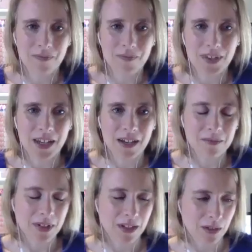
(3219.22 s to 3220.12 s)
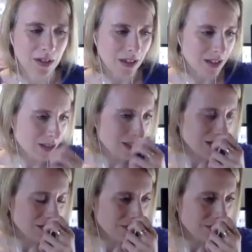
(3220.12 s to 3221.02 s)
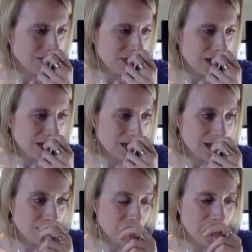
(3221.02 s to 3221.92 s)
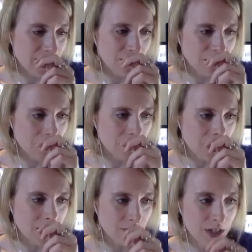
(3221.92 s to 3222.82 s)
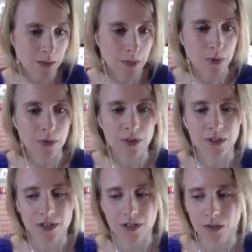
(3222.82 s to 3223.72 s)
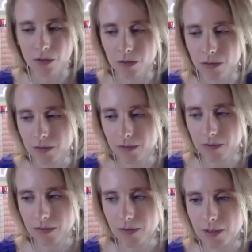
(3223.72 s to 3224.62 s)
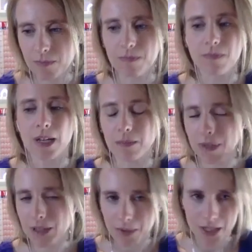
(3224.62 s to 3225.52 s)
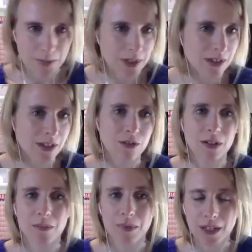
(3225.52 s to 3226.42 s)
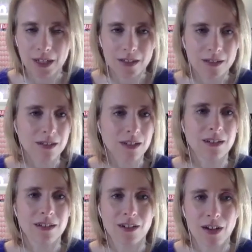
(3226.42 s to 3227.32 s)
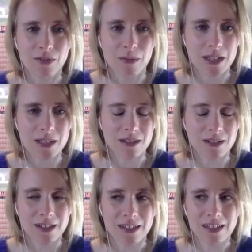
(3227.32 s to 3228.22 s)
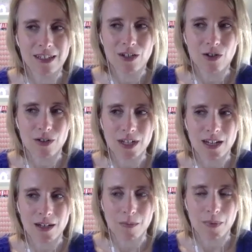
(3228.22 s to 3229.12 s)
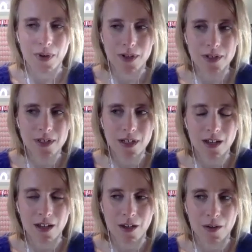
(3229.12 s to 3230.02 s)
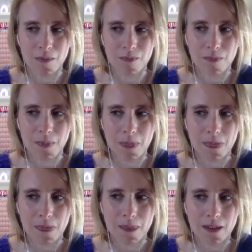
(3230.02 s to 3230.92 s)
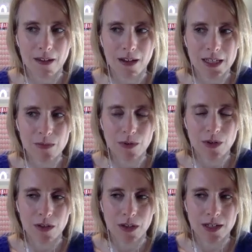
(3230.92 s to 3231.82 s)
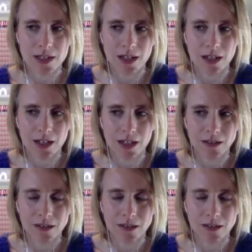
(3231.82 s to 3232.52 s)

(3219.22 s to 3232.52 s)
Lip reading: And I think that's like you say, it's important to like be the best speaker that you can be, and you know, have the best content. But I guess one of the things that I'm